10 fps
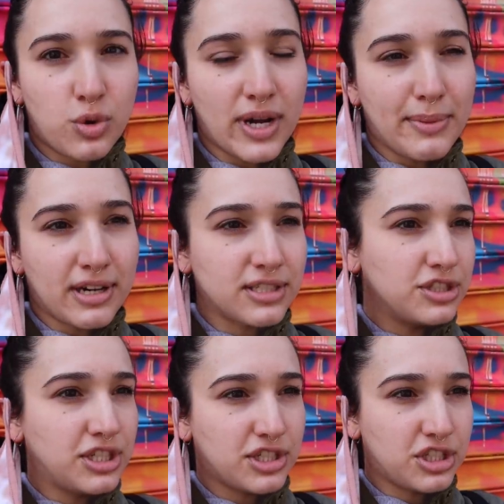20 bucks
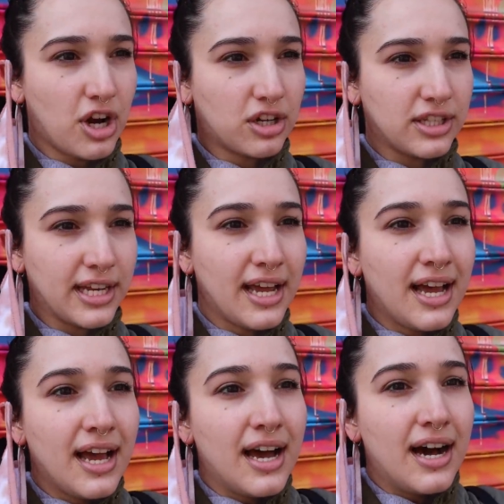on just chocolate.
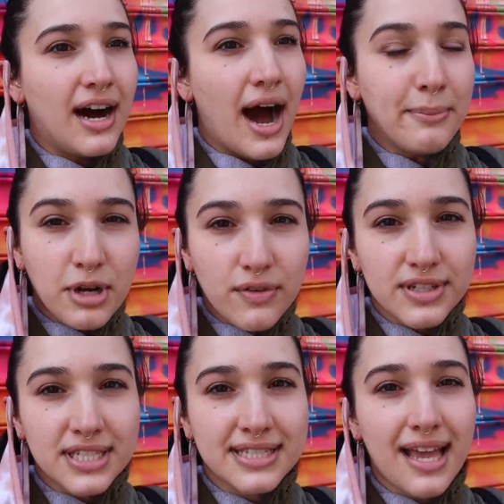I'm
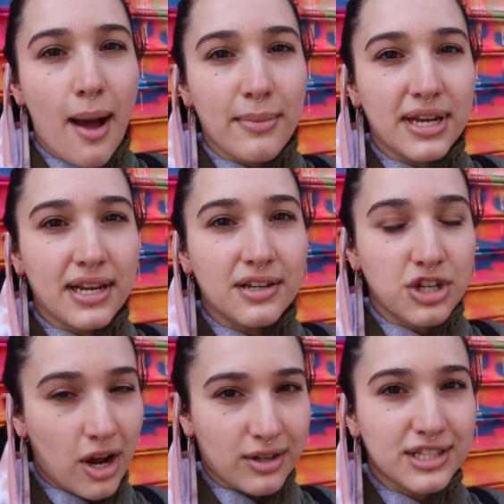nervous to see how many
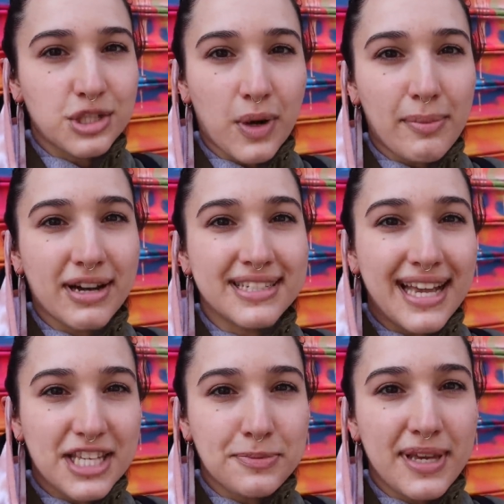chocolates 20 bucks
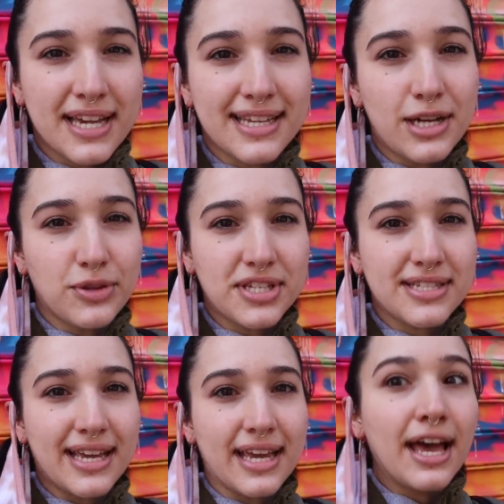gets me, because I know this is
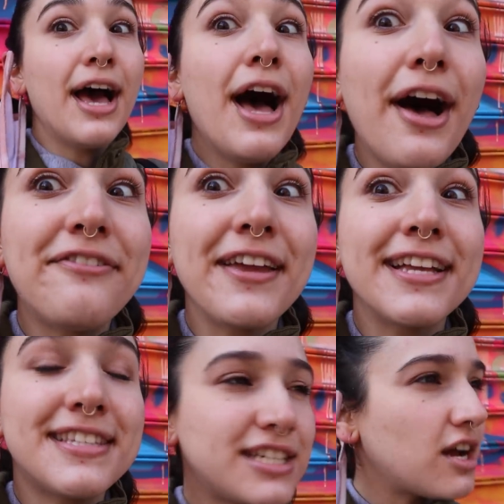like a
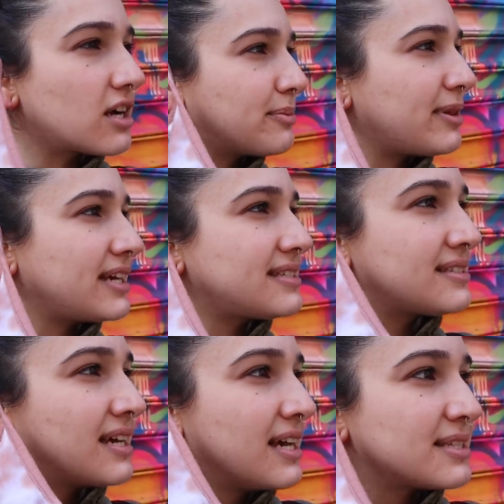fancy chocolate place.
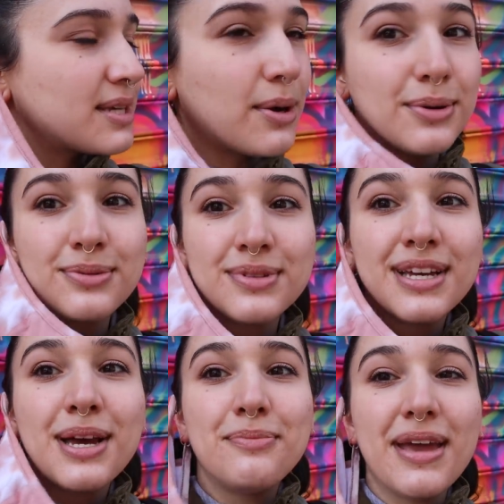So
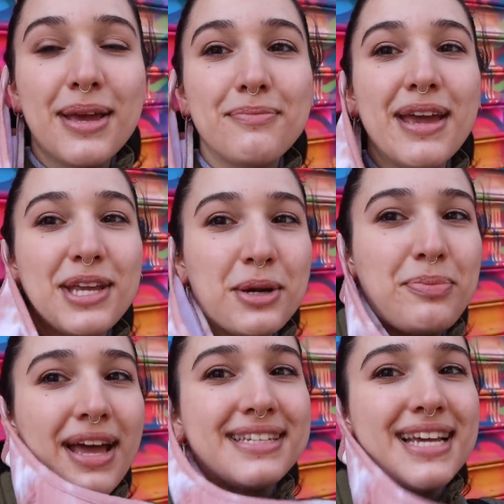make your
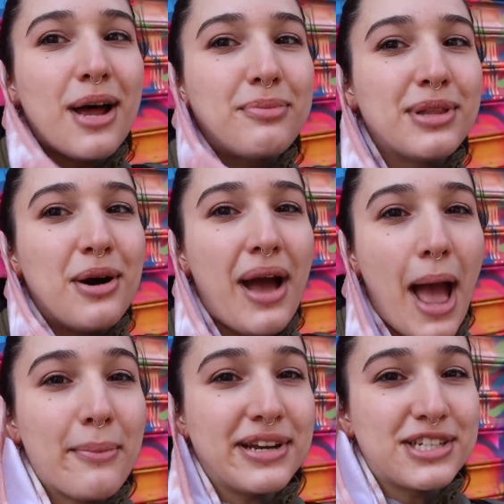bet down below
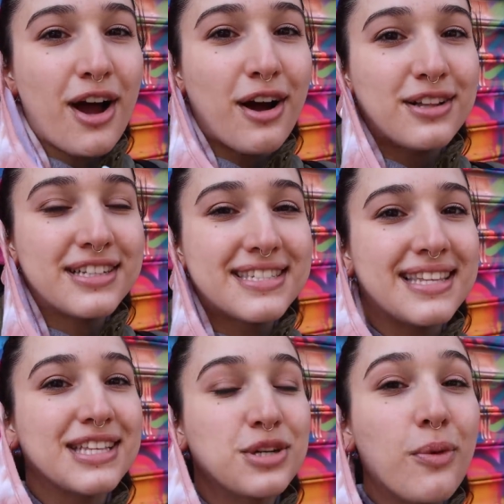how many chocolates
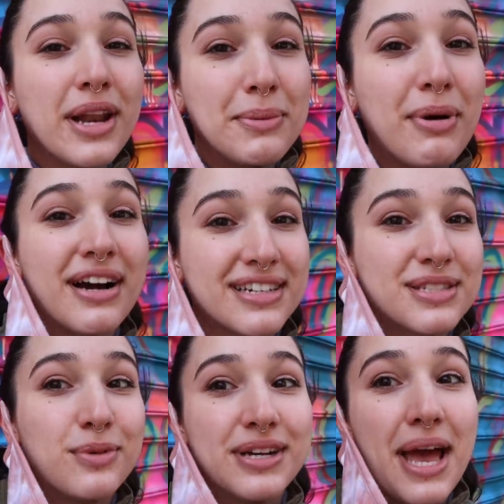that 20 bucks
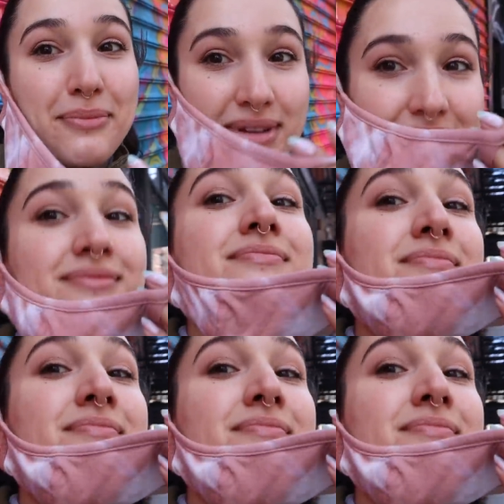will get me.